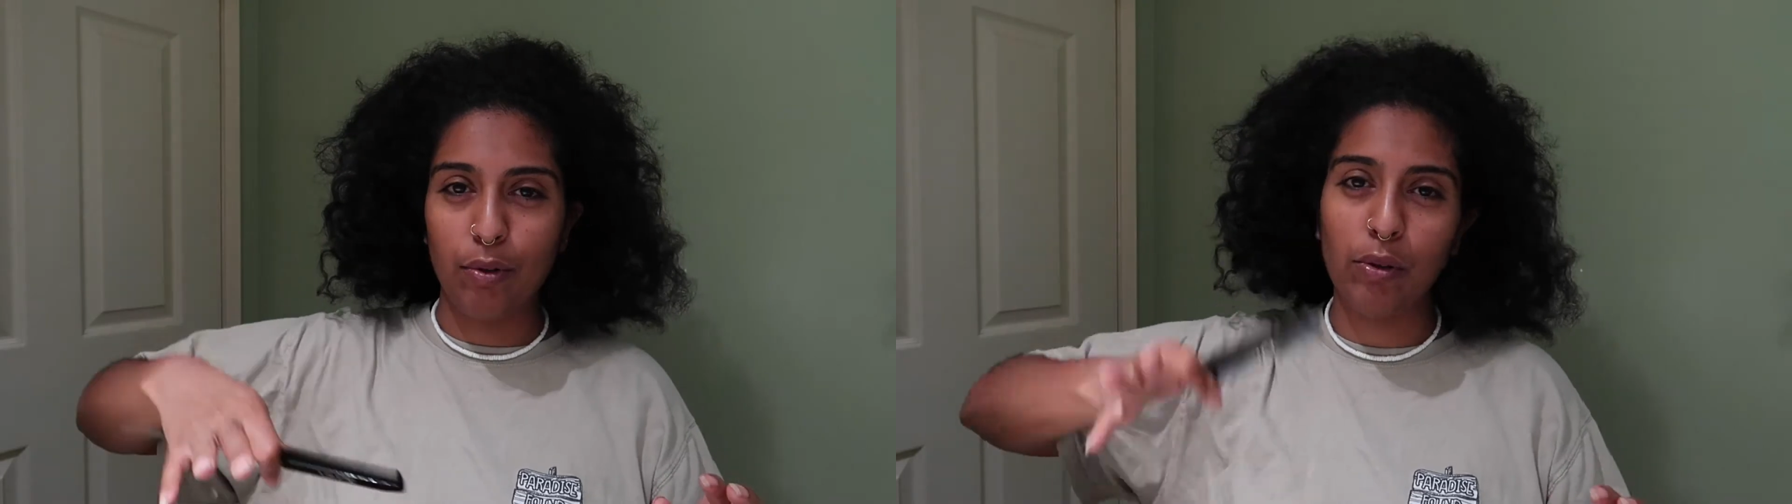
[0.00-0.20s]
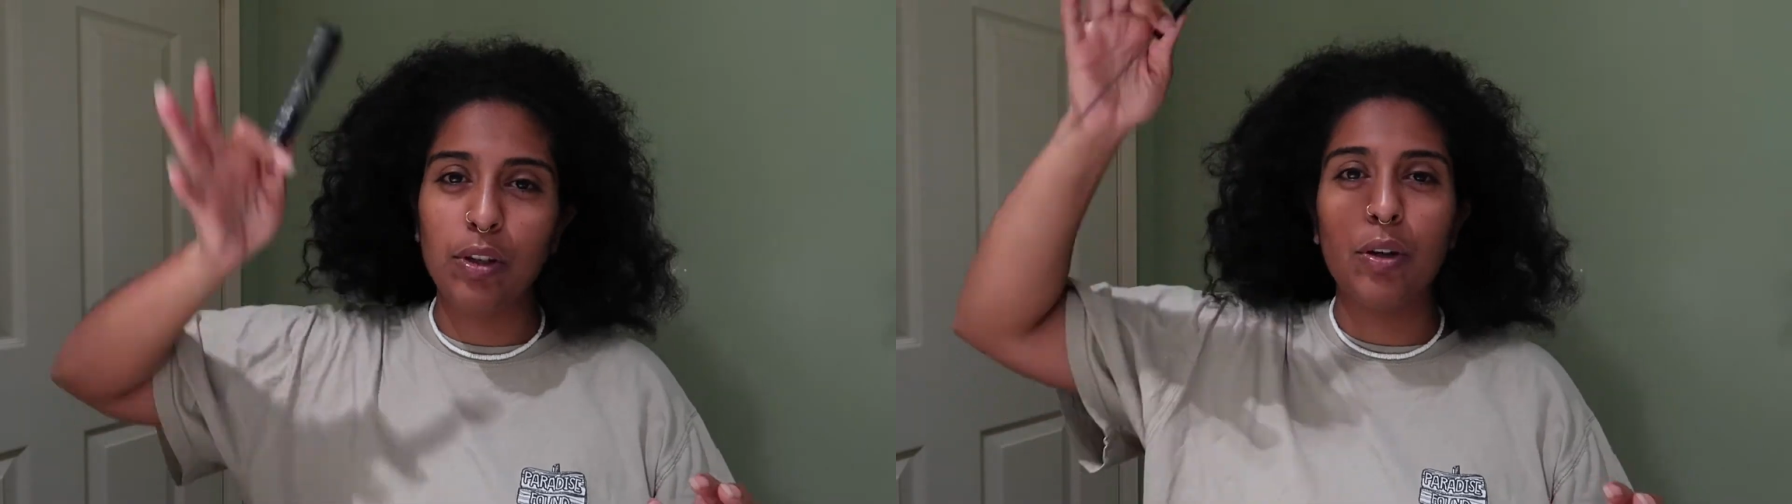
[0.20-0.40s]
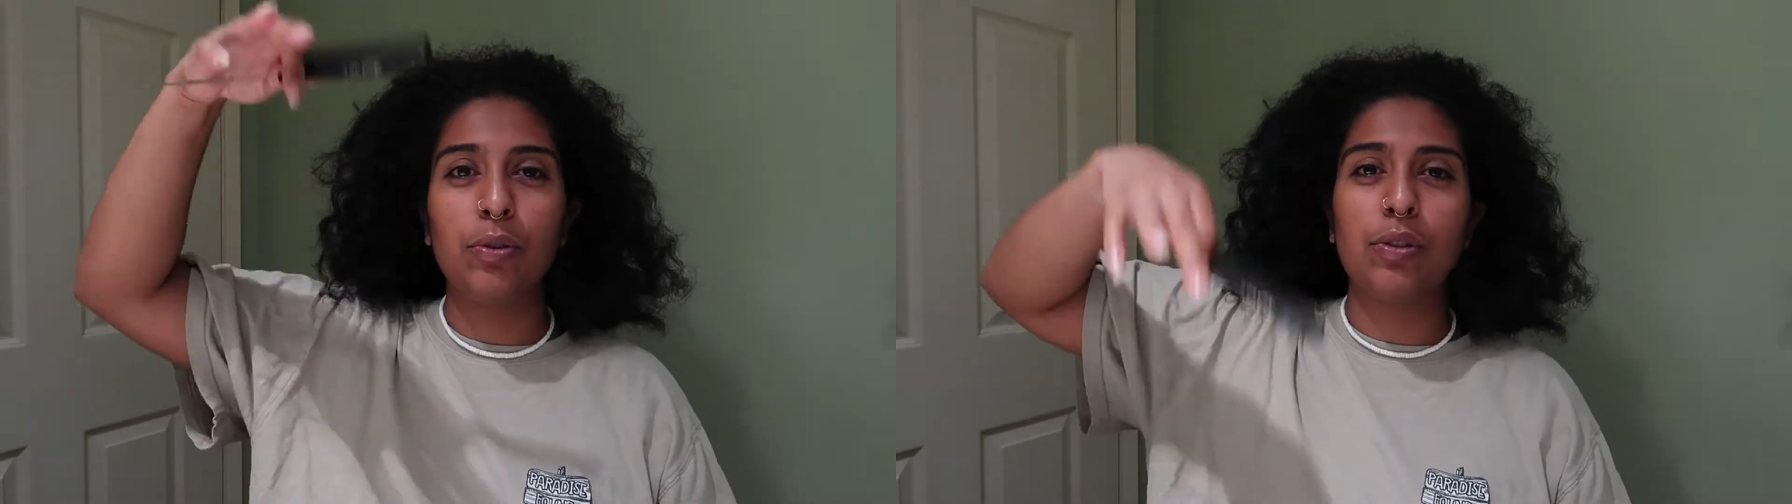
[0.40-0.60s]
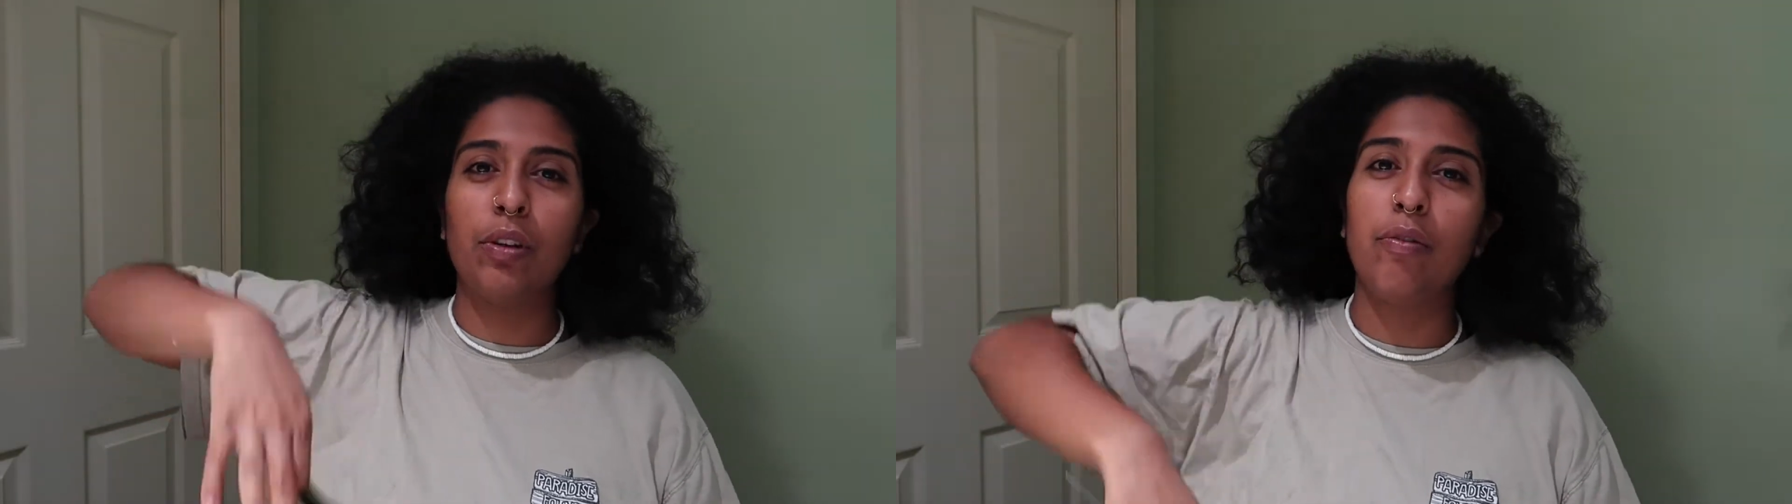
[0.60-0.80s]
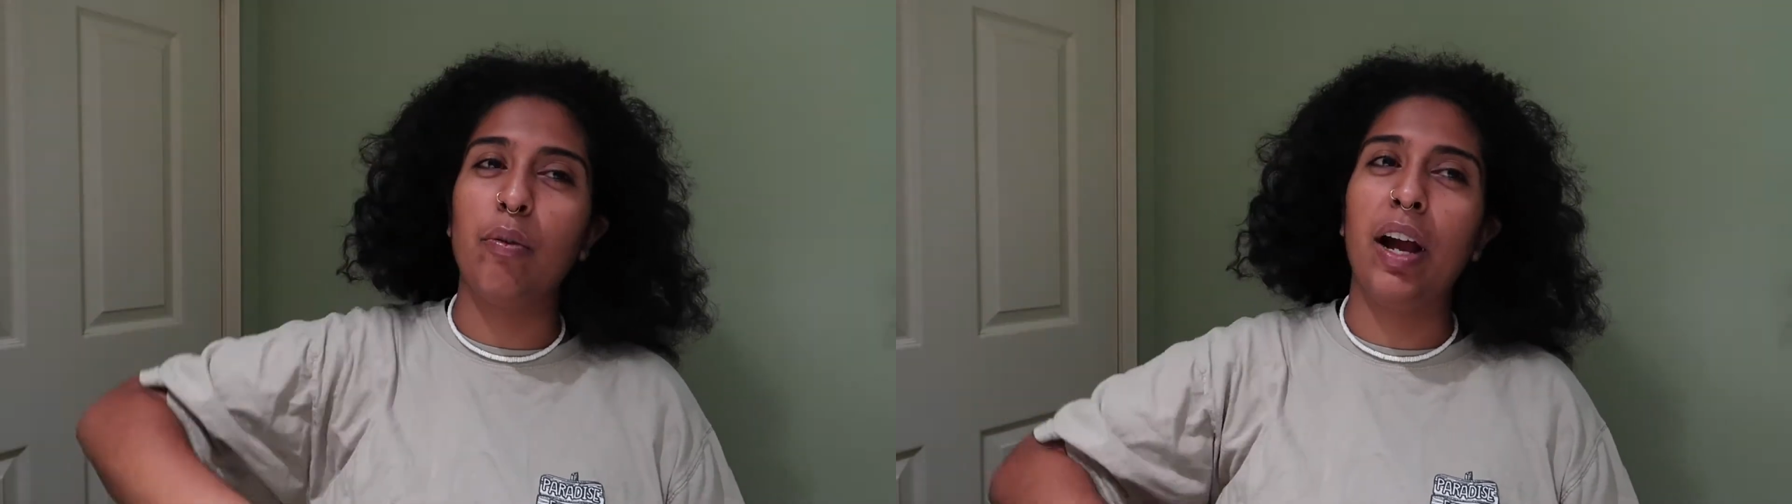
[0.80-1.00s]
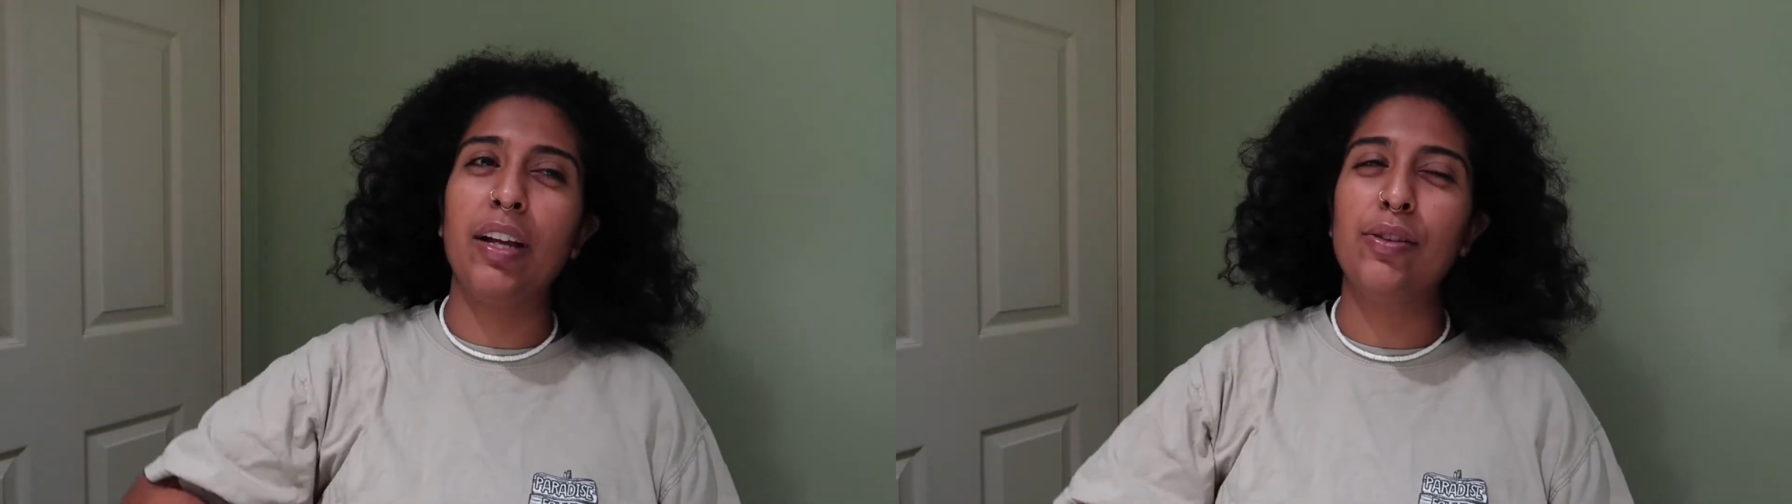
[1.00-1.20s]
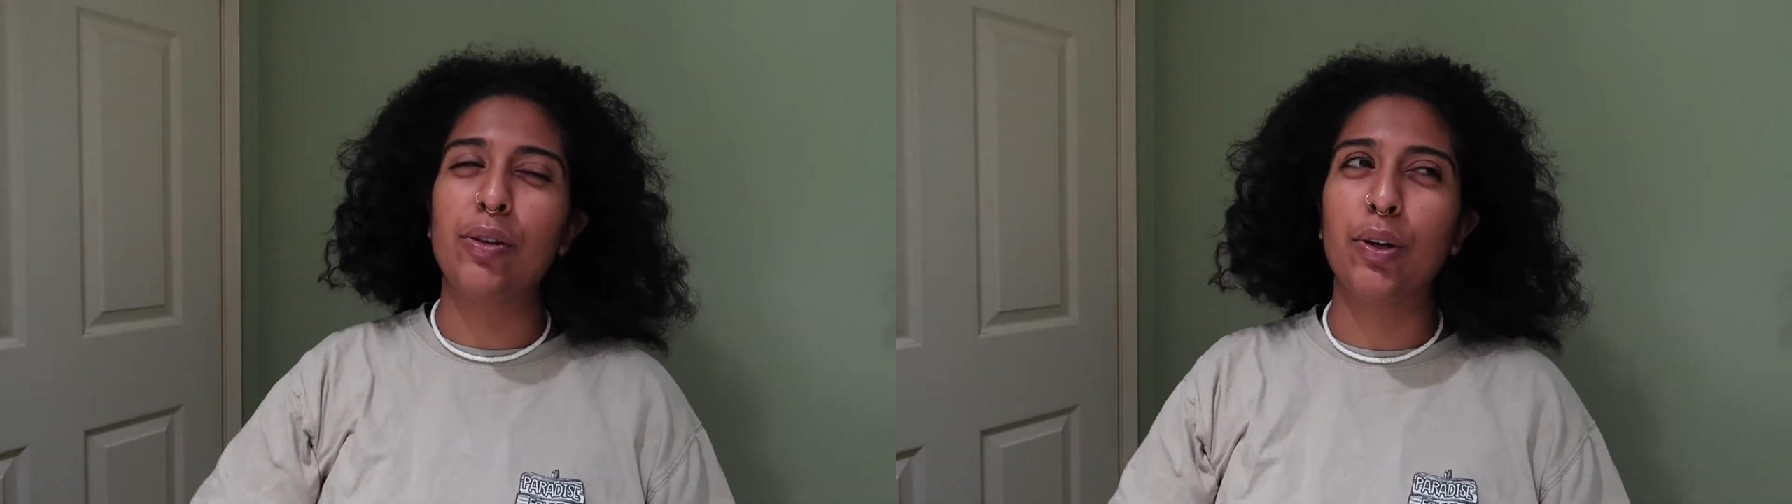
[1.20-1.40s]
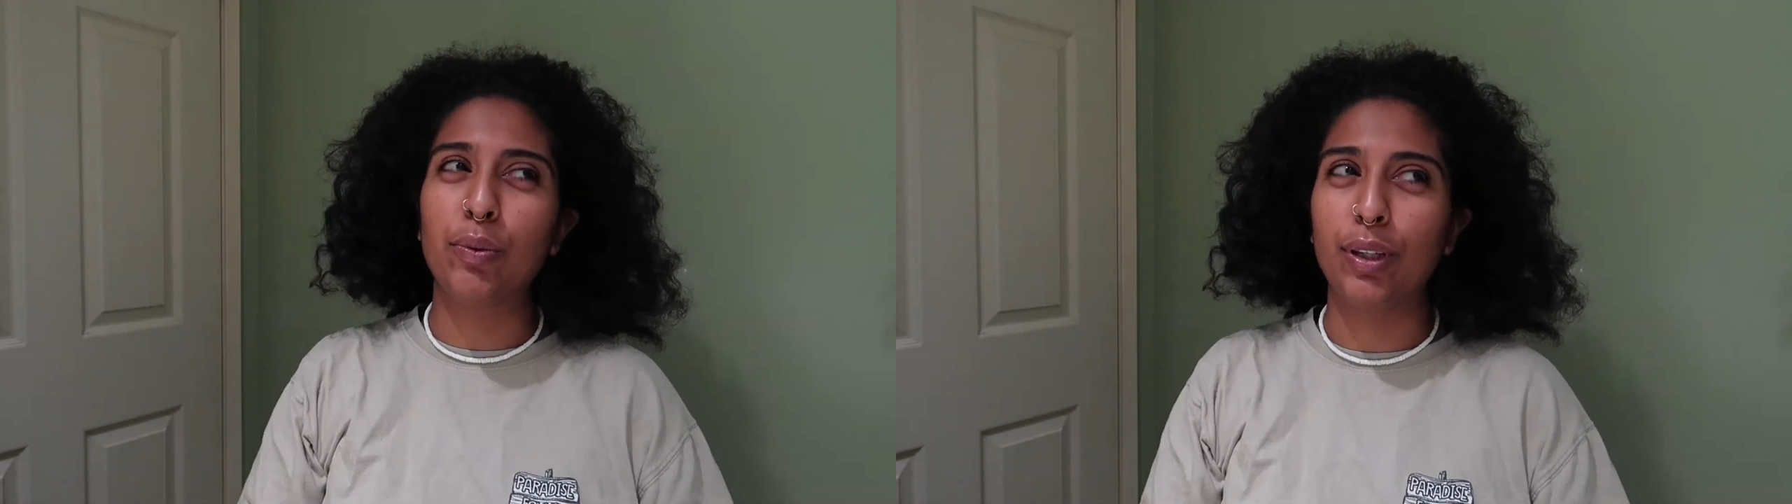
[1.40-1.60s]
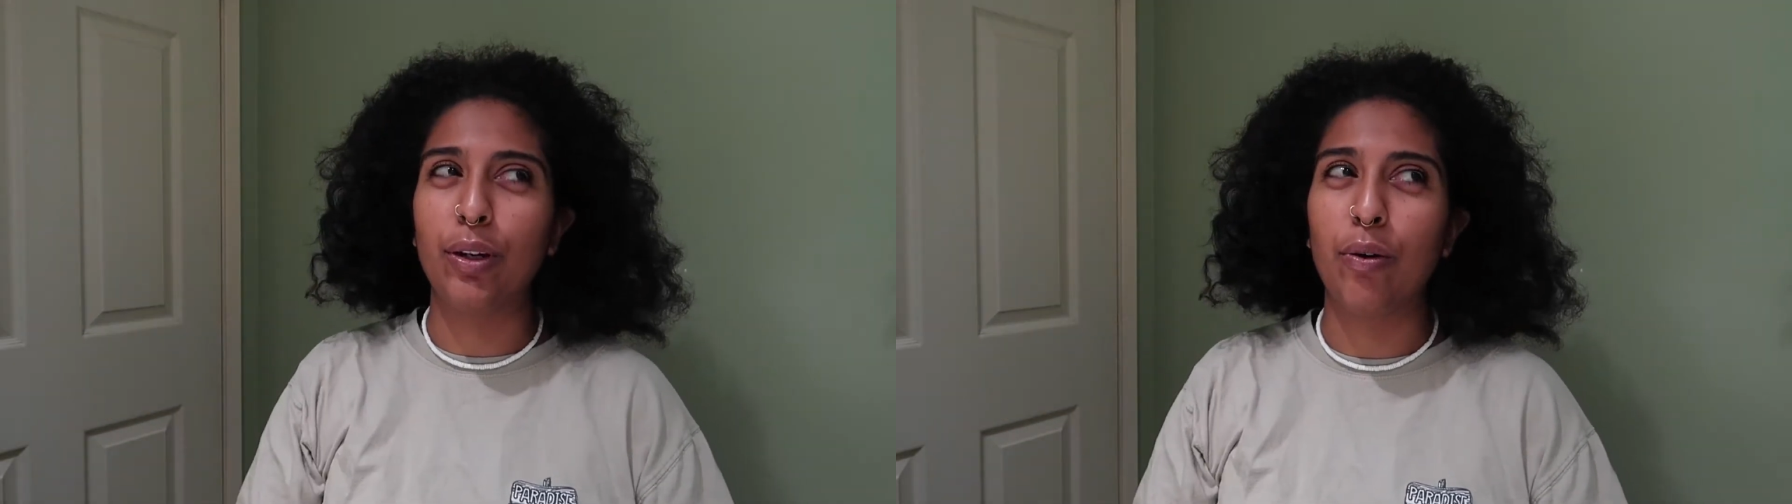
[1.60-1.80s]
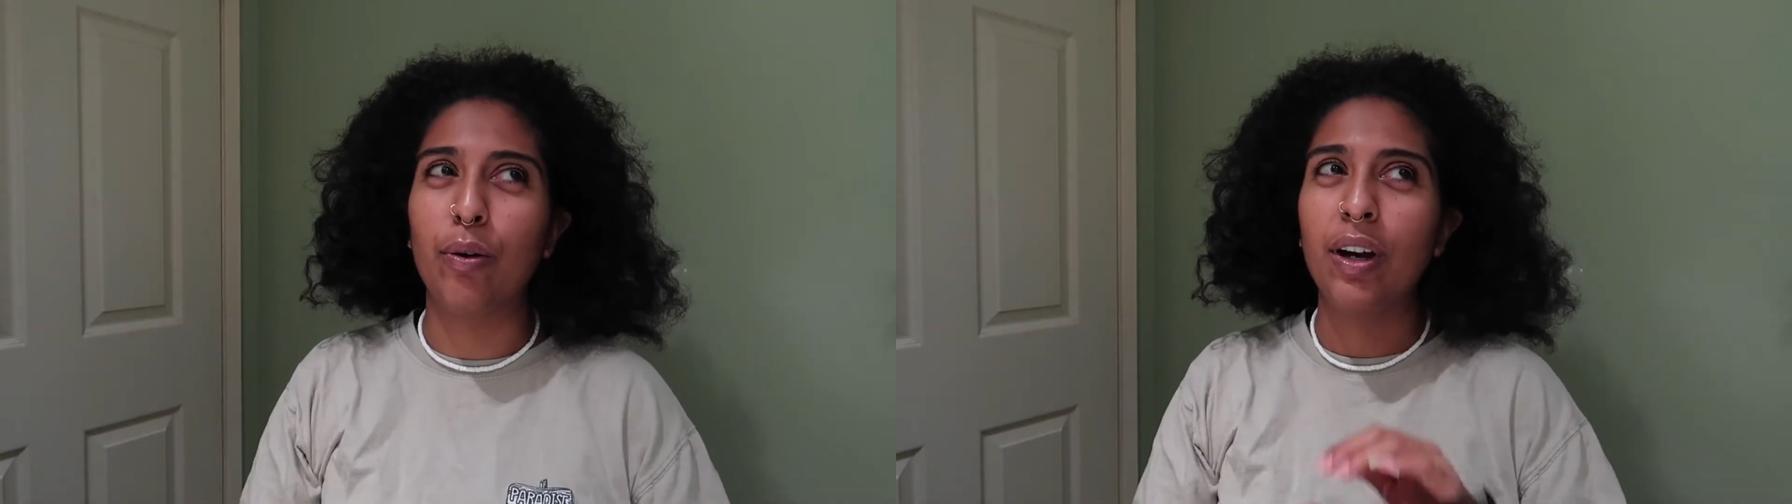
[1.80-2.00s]
roller coaster of a ride, so I don't really
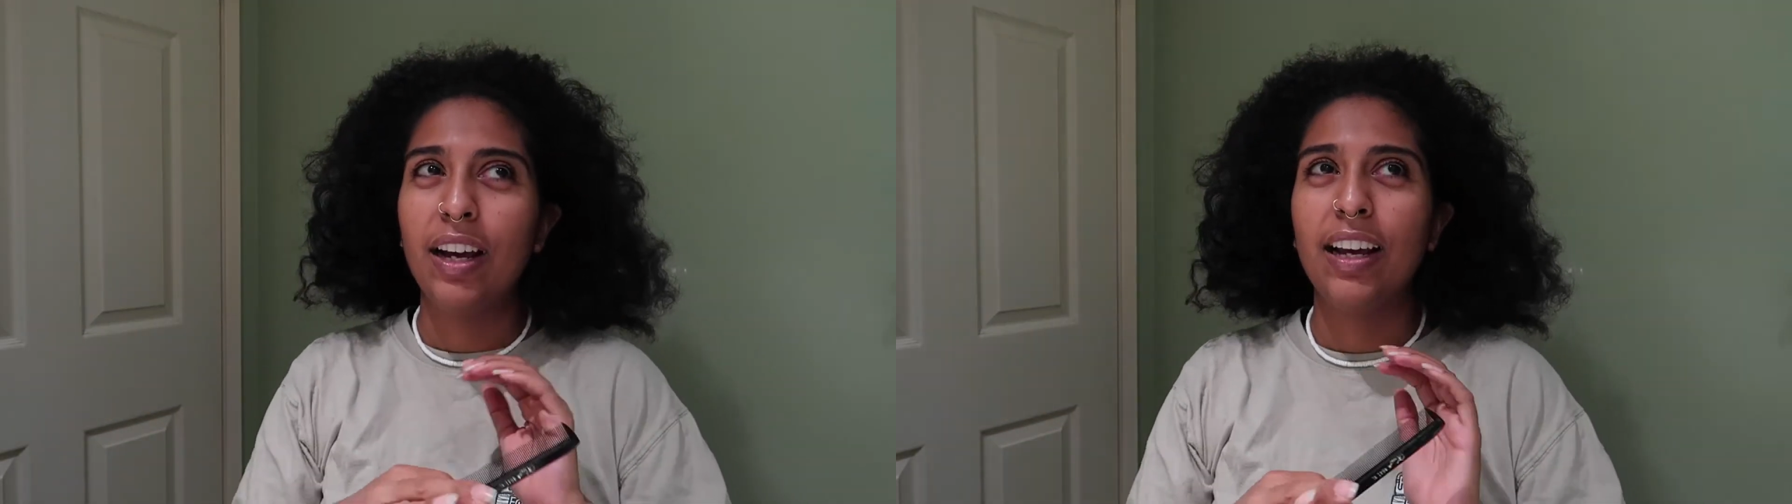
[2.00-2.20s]
know